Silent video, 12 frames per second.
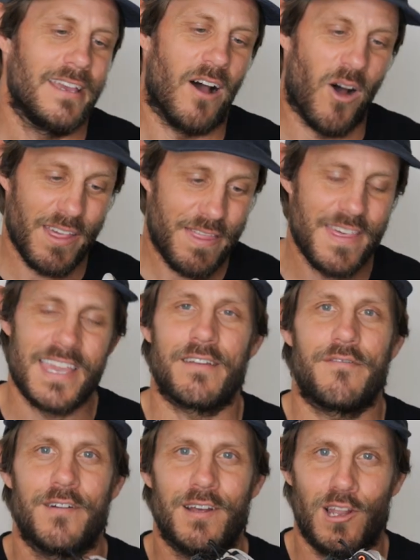I
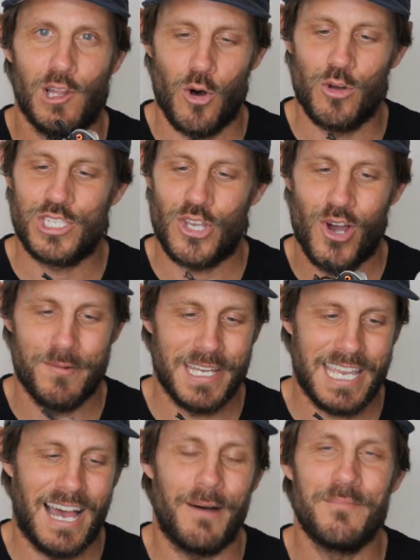think for a long time to
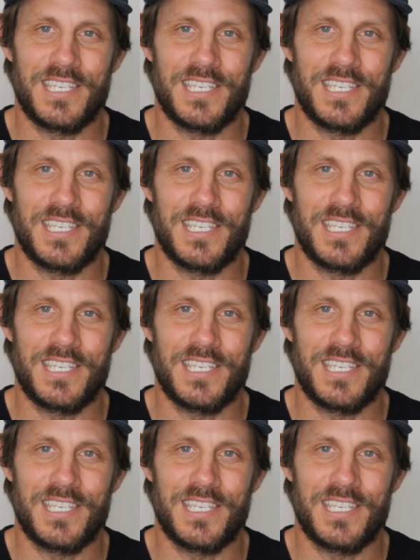come,